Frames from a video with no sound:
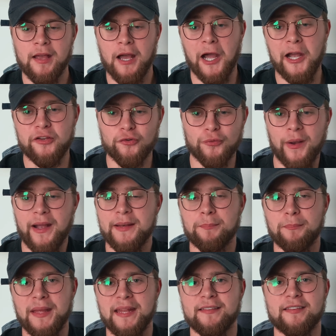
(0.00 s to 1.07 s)
I tried
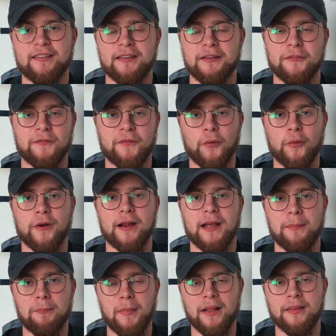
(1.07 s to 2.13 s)
Mint for a
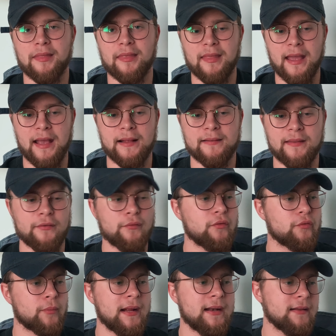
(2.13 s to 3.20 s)
month, and this
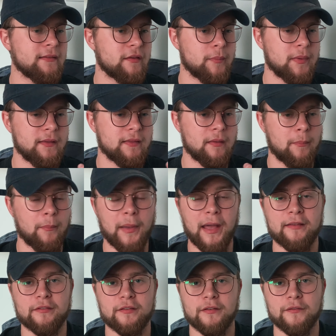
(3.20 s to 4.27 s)
was rated to be the
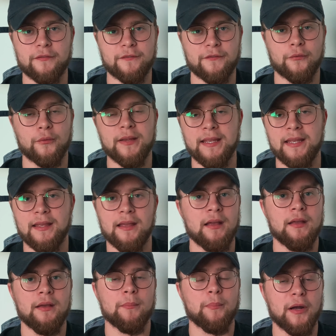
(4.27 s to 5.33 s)
best free
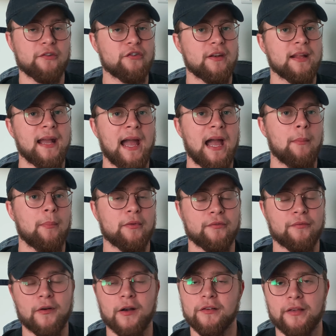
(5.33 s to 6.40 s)
budgeting app as
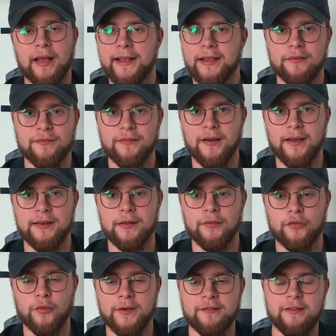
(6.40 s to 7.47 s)
far as I could find.
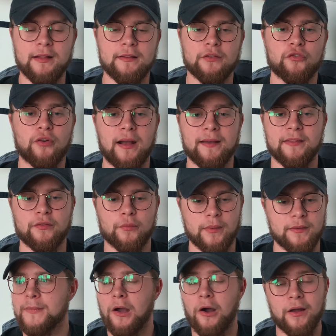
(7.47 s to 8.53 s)
So I decided to try this one.
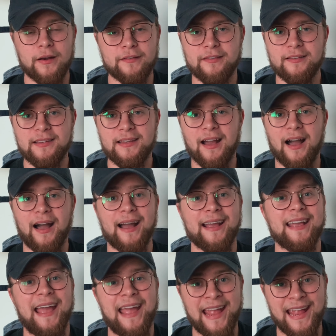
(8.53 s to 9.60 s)
Honestly, I
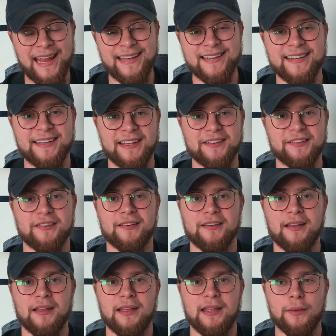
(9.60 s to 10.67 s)
hated it.
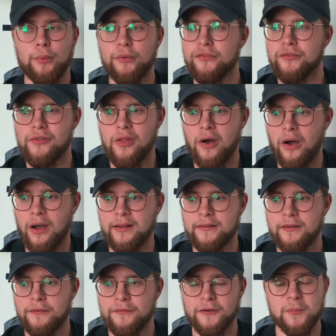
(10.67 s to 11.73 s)
It was not
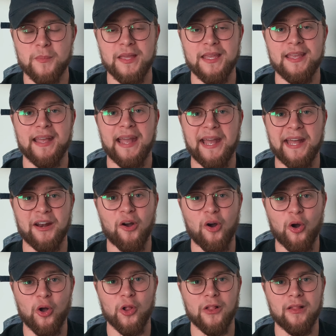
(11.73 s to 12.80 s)
for me at
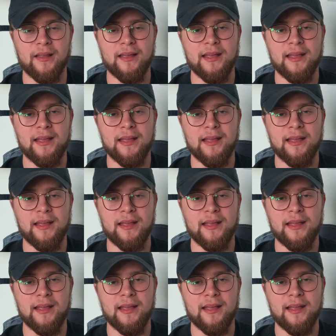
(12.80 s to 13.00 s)
all.